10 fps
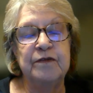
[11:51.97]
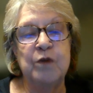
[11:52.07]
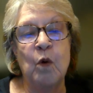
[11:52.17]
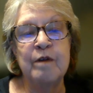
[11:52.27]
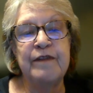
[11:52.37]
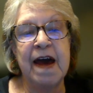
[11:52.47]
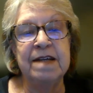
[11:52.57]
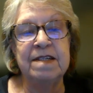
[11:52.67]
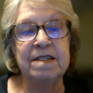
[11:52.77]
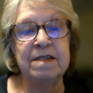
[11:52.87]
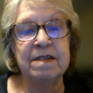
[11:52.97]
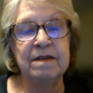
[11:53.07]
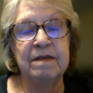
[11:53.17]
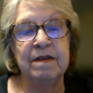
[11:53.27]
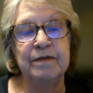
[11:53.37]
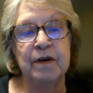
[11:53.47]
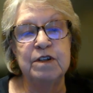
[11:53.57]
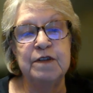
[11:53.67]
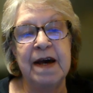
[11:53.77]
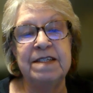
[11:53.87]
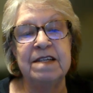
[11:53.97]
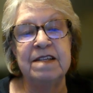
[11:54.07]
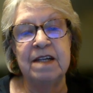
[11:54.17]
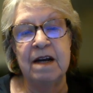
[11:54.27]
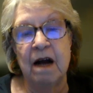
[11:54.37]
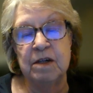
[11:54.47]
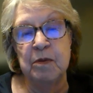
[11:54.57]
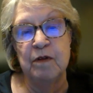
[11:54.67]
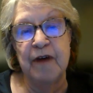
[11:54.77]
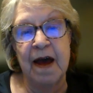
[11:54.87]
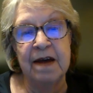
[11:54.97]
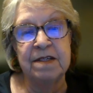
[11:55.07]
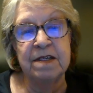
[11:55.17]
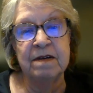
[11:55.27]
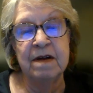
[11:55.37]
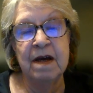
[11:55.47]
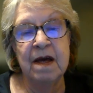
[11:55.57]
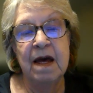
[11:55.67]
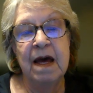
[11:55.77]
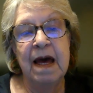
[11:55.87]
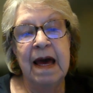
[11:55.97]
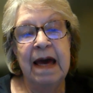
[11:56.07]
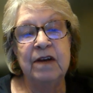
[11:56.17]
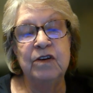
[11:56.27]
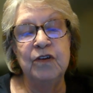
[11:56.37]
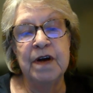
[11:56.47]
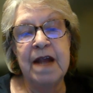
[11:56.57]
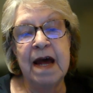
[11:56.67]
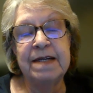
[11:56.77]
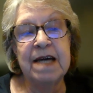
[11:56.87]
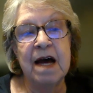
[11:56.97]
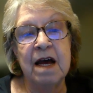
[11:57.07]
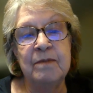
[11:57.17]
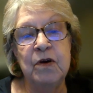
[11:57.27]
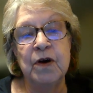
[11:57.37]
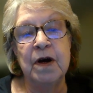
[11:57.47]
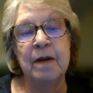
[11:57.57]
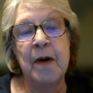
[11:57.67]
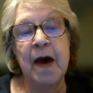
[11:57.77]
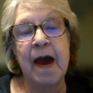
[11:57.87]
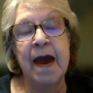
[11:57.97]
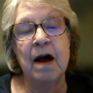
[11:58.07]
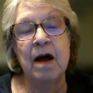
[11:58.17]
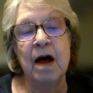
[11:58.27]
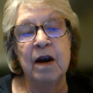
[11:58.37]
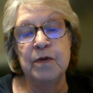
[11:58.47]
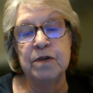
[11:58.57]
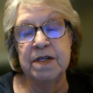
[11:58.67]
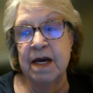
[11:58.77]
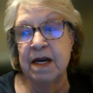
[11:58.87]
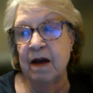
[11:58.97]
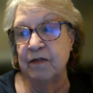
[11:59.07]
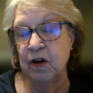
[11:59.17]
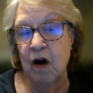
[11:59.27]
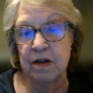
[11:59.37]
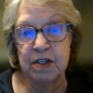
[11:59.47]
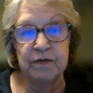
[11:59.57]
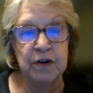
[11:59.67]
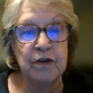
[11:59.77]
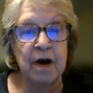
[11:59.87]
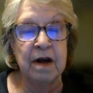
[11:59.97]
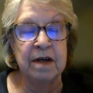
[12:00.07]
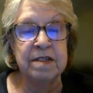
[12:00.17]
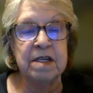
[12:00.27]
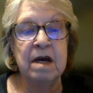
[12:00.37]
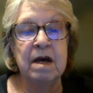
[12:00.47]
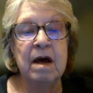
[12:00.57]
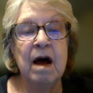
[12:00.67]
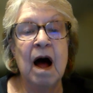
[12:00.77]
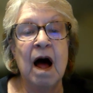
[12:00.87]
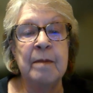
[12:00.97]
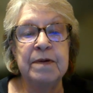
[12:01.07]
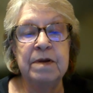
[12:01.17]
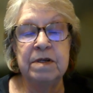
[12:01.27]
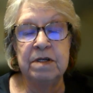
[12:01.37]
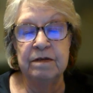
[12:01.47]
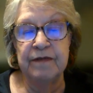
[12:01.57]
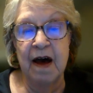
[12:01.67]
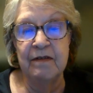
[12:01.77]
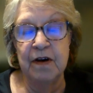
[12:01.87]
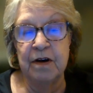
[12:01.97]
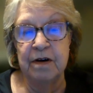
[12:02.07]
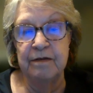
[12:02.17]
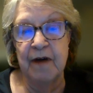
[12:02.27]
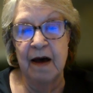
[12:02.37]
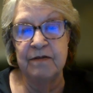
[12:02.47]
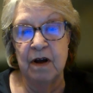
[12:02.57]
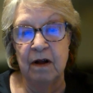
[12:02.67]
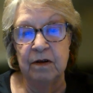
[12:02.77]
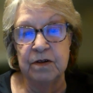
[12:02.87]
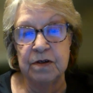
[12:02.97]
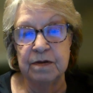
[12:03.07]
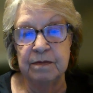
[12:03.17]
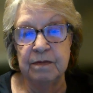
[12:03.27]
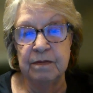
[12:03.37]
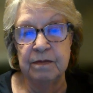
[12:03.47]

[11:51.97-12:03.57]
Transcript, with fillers: It's four phases. The first phase is the deductible phase. During that time, you're going to pay 100% of the cost of your drugs up to $505.